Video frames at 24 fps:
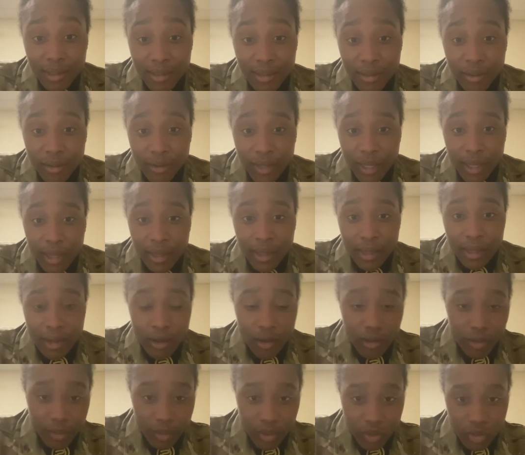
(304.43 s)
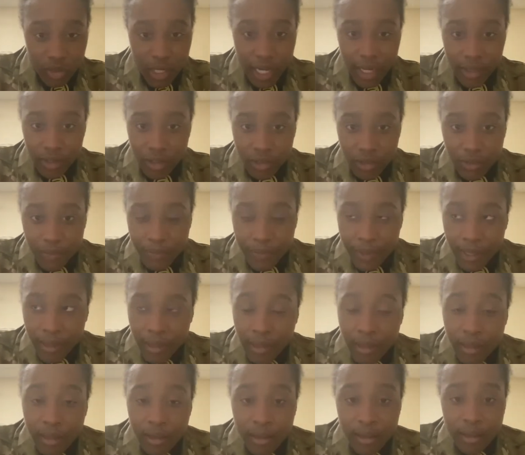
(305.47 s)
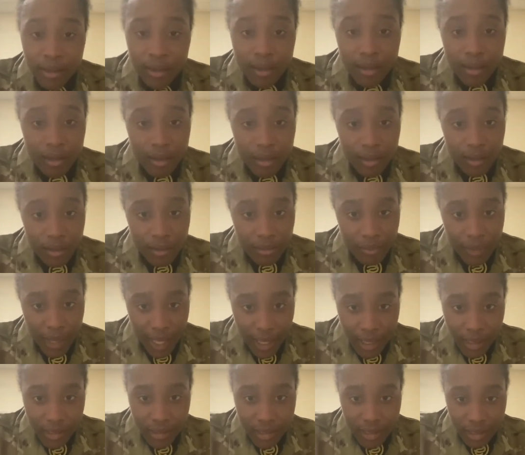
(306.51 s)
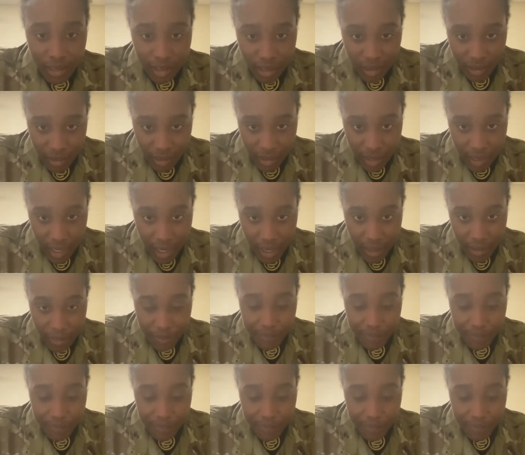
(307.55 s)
okay, on the protractor. Pay attention to that.